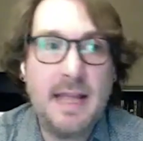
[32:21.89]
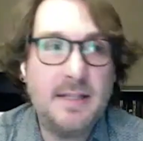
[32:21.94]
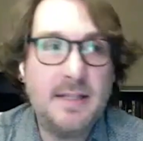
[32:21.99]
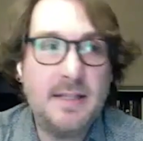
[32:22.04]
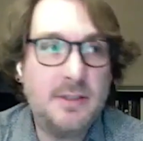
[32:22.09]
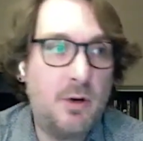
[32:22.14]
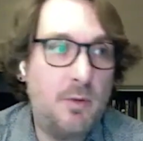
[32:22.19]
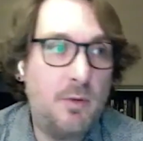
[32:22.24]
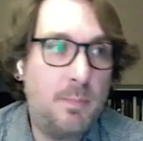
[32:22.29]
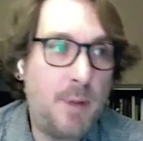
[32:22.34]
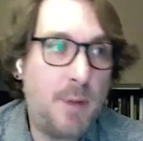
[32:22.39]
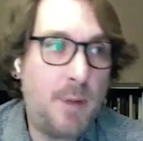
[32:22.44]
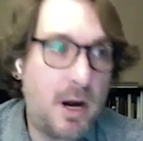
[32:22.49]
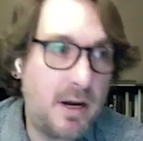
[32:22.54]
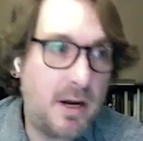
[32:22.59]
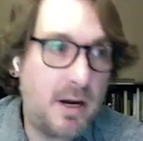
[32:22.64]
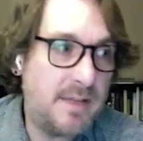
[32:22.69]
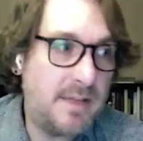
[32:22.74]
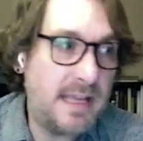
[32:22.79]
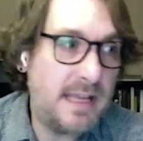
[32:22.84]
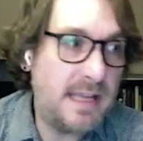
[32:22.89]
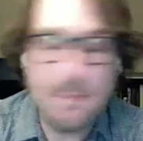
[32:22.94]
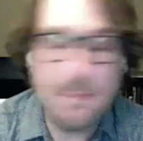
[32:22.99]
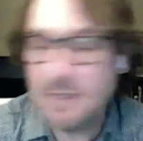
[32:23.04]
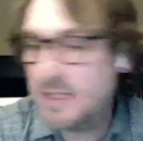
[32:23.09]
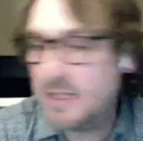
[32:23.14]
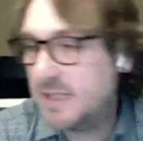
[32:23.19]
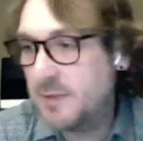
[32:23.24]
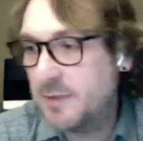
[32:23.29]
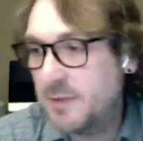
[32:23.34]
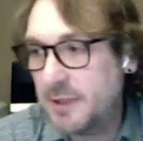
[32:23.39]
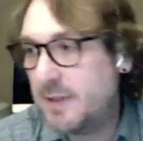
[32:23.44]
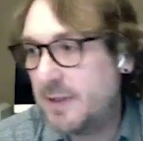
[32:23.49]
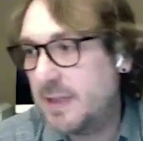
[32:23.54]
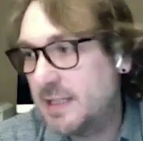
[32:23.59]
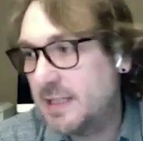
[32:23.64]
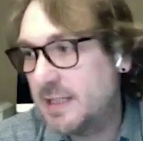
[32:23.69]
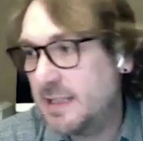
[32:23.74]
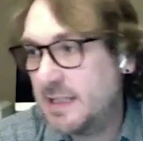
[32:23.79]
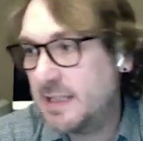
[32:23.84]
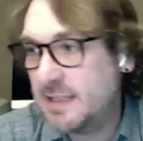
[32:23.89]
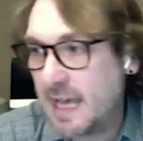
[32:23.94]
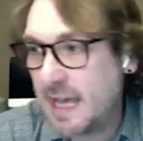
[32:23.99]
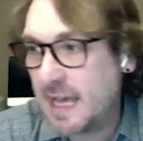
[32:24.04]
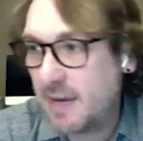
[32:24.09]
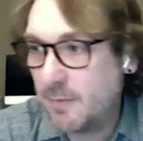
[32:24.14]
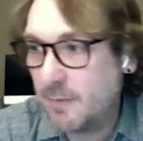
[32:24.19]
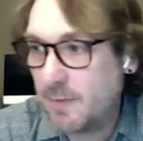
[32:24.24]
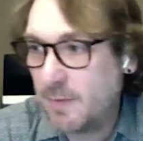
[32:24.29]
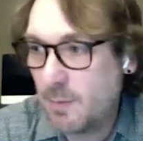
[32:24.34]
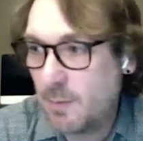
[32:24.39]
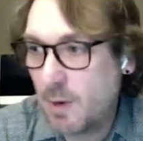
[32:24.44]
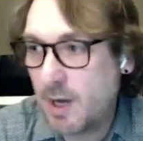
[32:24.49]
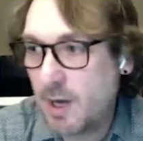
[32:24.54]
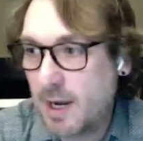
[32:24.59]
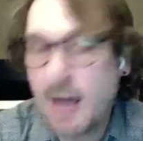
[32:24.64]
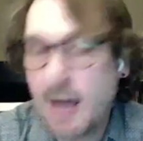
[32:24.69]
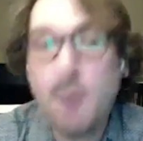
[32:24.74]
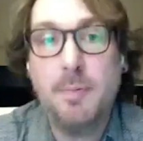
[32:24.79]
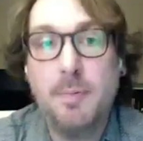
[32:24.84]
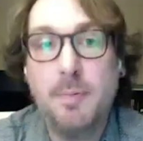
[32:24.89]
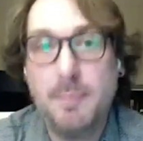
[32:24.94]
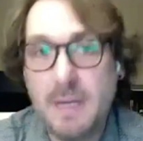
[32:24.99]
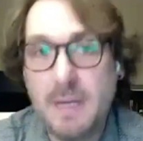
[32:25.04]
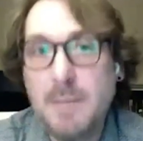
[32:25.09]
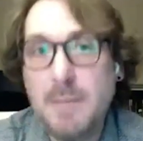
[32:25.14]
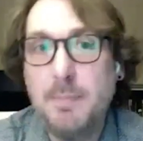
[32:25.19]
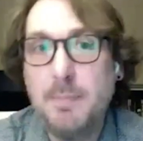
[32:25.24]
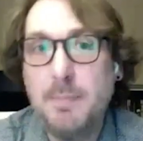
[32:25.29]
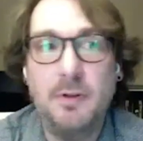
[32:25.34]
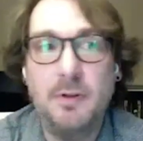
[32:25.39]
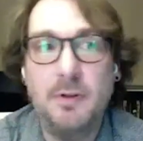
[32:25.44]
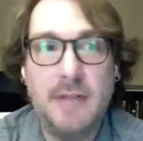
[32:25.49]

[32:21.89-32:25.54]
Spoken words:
And so part of the impetus for doing this is that we want to help people.